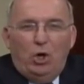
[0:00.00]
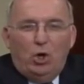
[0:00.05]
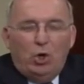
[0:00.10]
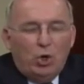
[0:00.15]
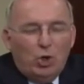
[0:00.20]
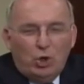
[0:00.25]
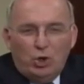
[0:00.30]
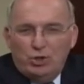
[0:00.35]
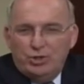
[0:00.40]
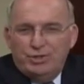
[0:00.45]

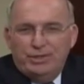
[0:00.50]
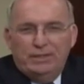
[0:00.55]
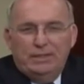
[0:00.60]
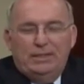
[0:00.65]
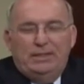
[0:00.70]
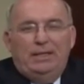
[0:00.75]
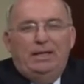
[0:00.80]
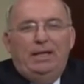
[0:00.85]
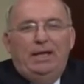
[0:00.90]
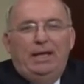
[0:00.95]
urgent
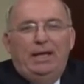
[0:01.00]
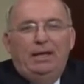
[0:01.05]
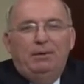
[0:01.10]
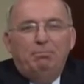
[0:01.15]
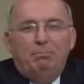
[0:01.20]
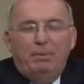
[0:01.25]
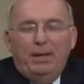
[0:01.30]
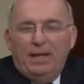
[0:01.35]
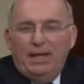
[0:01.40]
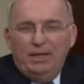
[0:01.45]
and
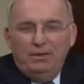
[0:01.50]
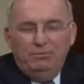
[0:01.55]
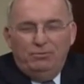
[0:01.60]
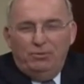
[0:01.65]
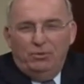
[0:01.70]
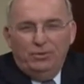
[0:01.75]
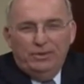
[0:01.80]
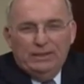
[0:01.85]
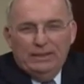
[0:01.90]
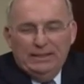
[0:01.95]
painful
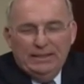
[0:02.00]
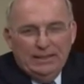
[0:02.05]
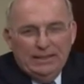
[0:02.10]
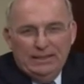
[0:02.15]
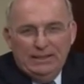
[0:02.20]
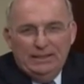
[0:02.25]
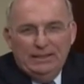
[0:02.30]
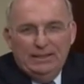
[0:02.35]
need